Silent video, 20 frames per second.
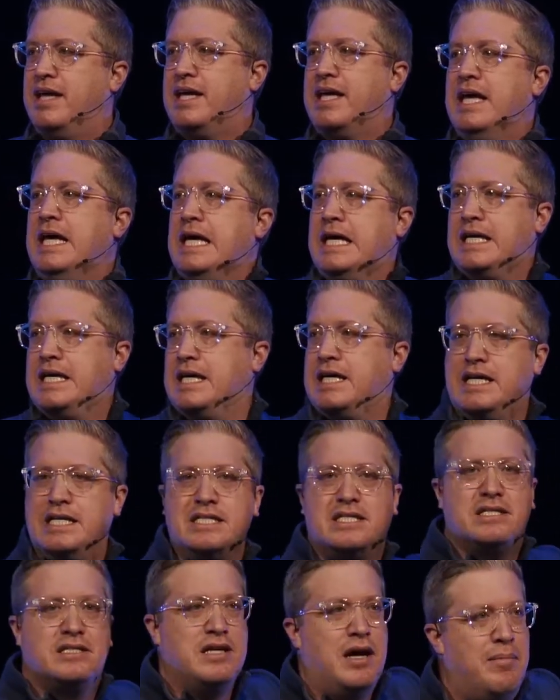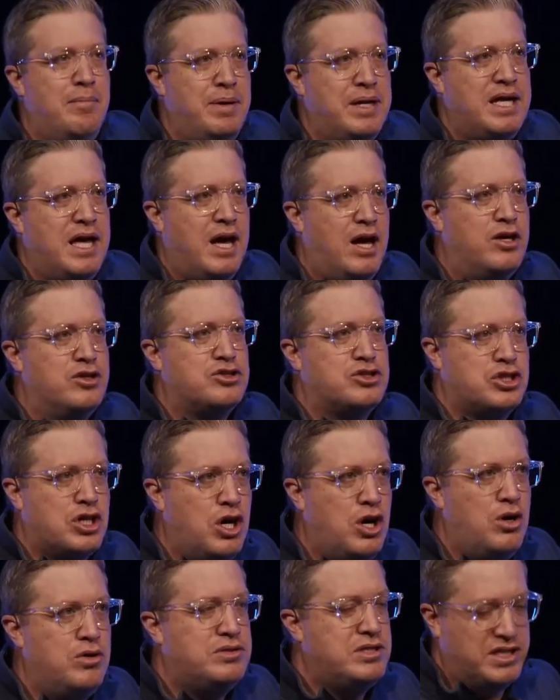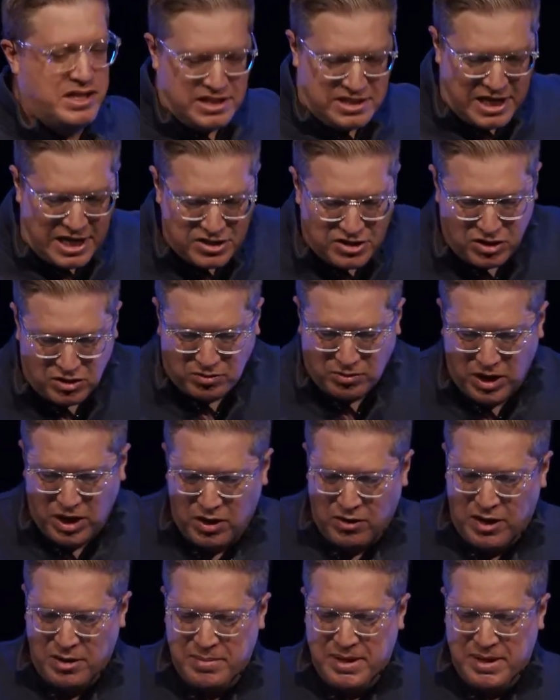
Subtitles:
Like, can somebody else go to the desert road?